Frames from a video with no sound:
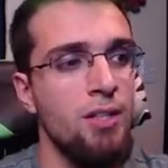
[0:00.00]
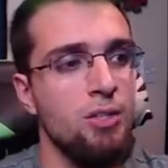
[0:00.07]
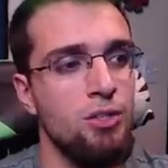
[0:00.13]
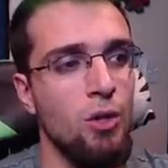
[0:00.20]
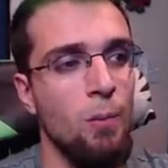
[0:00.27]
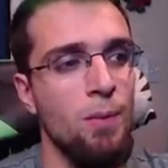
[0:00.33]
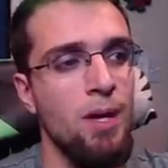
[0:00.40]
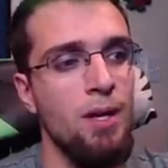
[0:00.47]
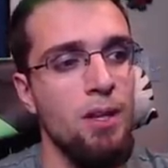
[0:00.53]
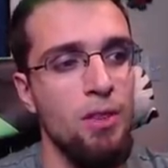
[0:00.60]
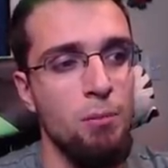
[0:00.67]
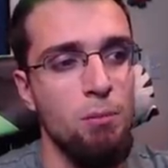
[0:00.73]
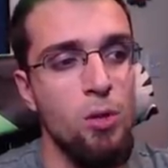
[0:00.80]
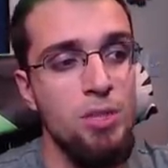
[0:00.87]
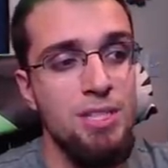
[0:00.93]
So
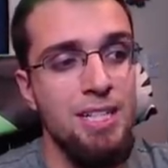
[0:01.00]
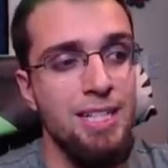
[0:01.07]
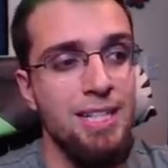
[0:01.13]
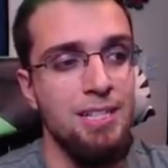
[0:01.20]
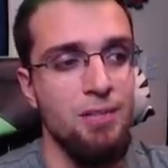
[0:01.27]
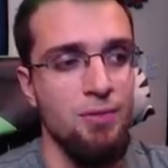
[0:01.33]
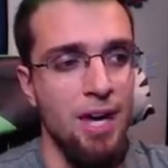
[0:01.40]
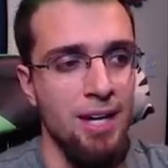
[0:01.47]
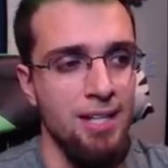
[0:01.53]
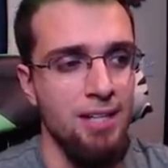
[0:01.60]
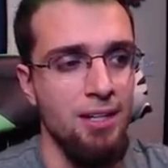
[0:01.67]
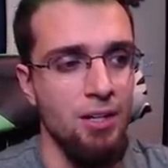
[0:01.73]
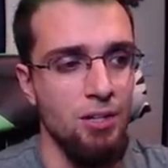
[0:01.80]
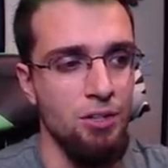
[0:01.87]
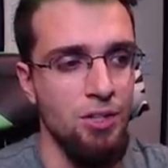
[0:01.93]
the more tickets of any
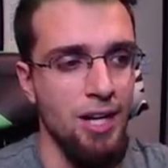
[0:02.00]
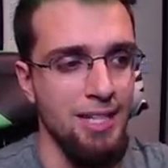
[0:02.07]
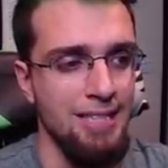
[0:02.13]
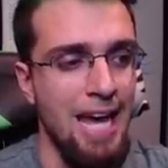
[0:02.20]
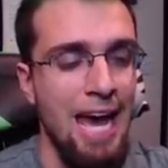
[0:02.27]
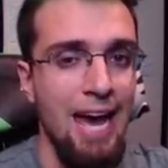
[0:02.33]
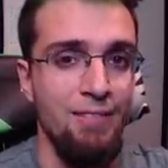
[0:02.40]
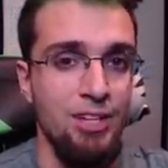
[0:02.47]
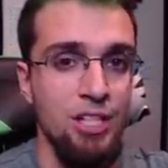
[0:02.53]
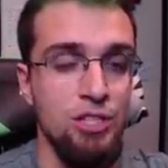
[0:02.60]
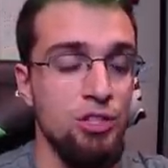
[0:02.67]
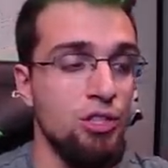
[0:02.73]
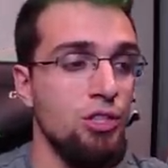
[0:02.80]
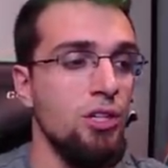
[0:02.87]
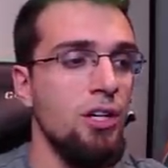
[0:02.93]
color you guys have
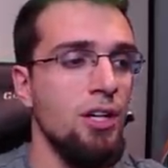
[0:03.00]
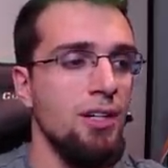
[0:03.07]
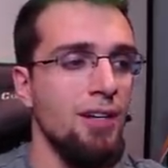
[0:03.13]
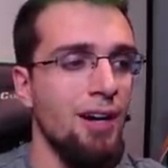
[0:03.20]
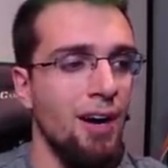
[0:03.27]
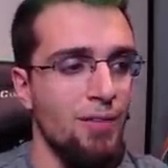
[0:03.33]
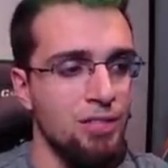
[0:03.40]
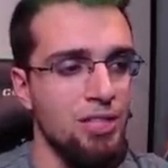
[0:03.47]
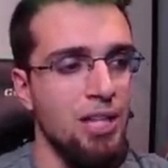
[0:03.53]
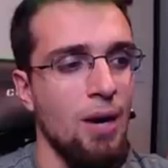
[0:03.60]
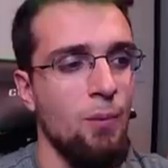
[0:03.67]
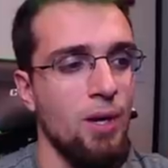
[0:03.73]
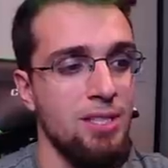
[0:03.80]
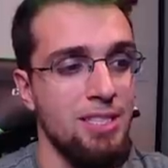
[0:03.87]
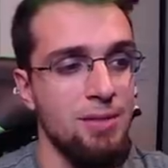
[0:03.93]
is good. Obviously, I
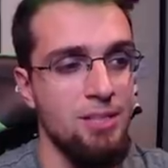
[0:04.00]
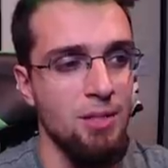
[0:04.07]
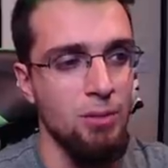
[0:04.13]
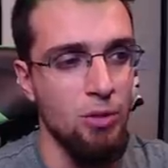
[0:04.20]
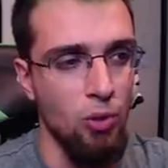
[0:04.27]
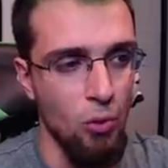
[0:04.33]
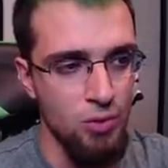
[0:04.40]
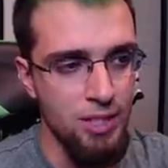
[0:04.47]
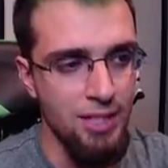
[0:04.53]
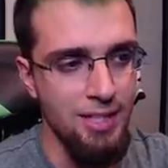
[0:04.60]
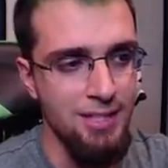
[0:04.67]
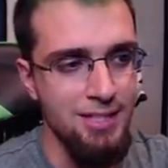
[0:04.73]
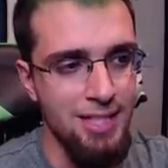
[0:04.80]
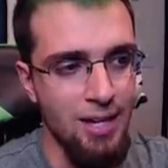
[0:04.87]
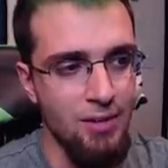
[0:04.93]
want to see some gold
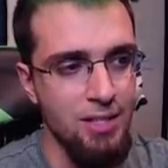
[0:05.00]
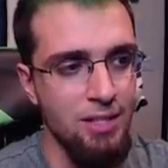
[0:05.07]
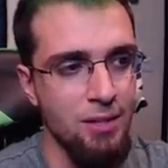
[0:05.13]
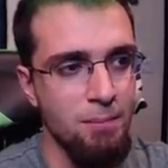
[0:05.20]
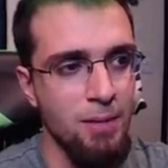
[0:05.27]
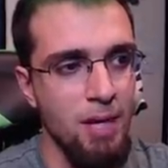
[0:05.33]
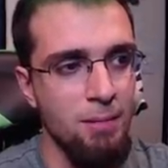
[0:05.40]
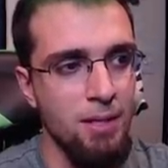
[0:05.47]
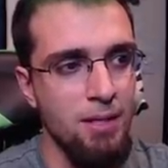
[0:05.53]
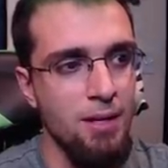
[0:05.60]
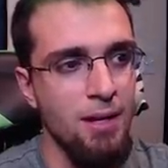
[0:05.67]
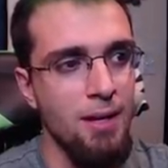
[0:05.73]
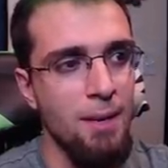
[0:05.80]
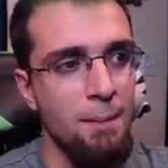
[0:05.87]
tickets down here, maybe.